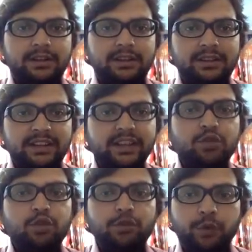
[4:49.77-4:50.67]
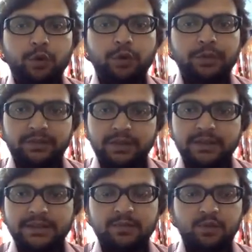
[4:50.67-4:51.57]
3 to 4
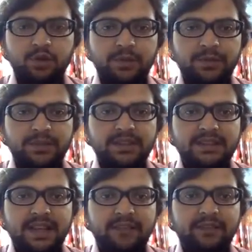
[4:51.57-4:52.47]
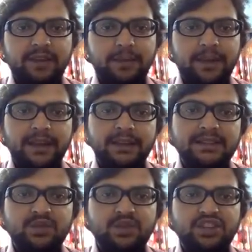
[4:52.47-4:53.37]
previous year board papers, I have compiled
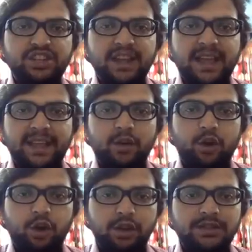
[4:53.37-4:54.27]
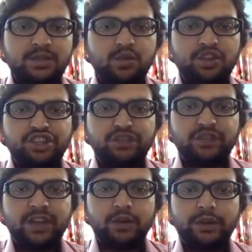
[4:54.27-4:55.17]
this question, and all this question we
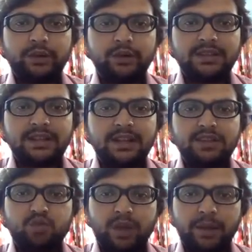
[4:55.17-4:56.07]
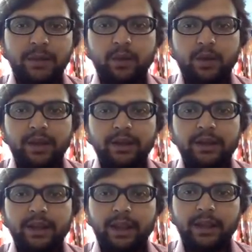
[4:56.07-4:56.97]
are going to discuss one by one
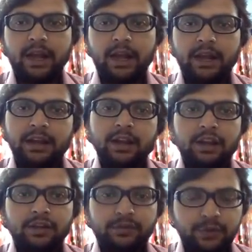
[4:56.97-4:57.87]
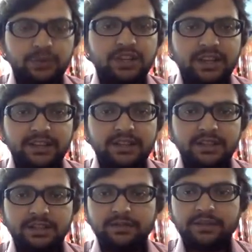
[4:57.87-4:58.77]
in our future lecture
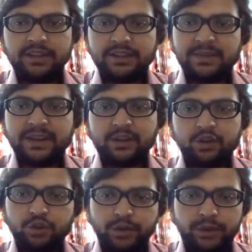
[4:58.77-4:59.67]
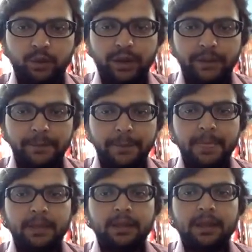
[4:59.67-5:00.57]
with respect to unit 1.
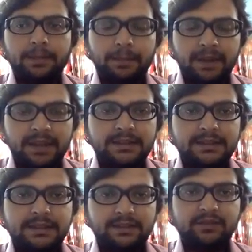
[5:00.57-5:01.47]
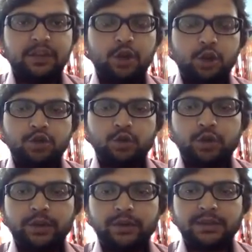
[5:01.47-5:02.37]
Plus we are also
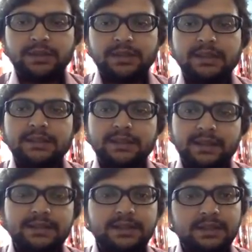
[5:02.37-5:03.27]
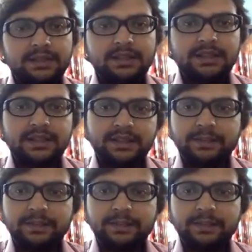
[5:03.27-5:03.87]
going to discuss rest other theory